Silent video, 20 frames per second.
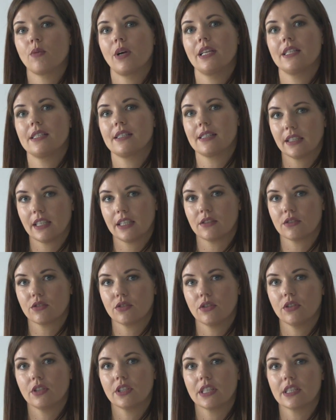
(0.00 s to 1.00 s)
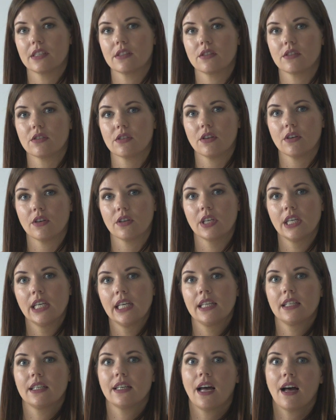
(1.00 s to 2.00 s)
well as an intruder. So
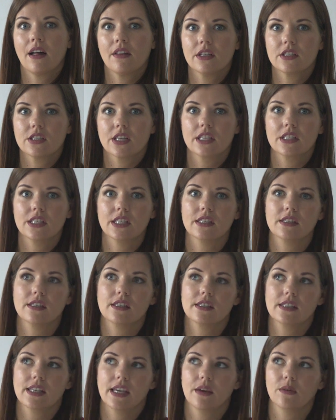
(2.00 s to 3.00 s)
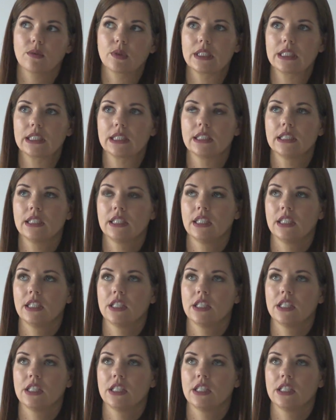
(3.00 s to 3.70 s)
now the judge has to say, well,